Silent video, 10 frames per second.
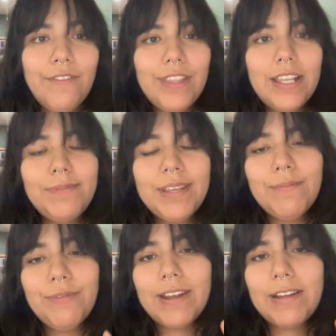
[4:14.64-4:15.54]
For this, we
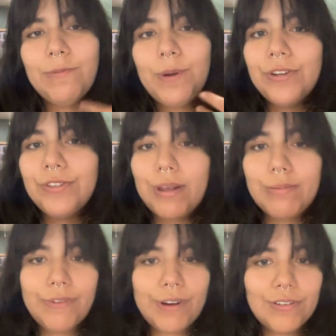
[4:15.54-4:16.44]
can provide
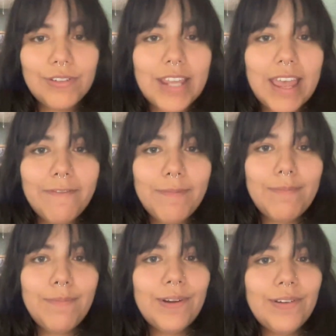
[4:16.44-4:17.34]
workshops for our staff
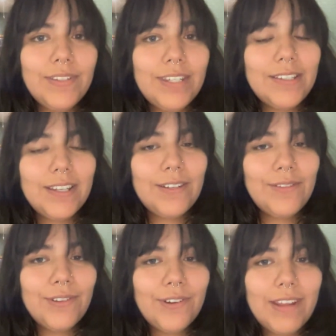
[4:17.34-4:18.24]
members. This can
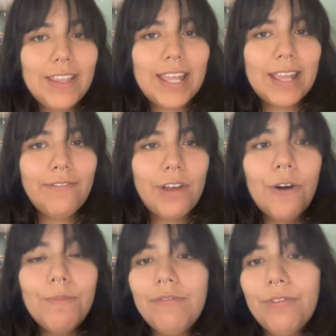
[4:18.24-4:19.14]
also create that
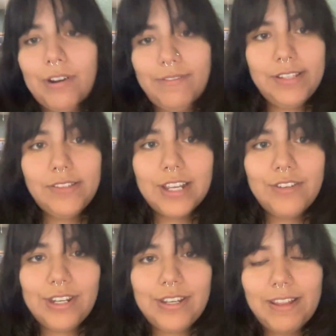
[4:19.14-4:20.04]
open floor of
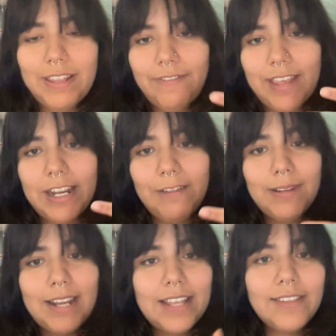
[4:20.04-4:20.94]
discussion if
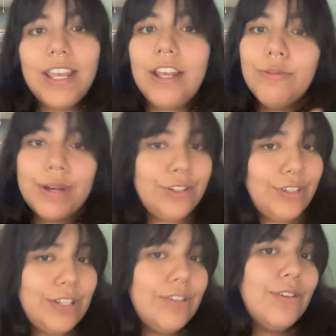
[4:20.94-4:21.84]
anyone has
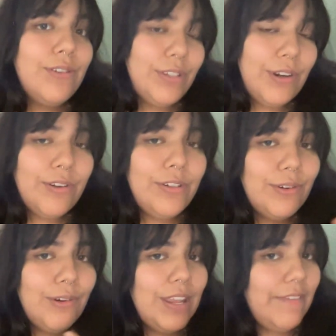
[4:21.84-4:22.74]
questions, concerns,
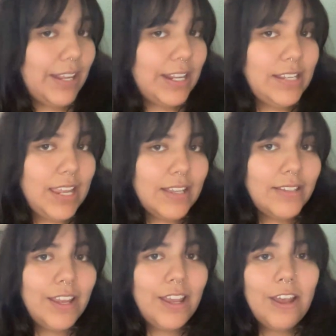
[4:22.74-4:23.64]
or even ideas.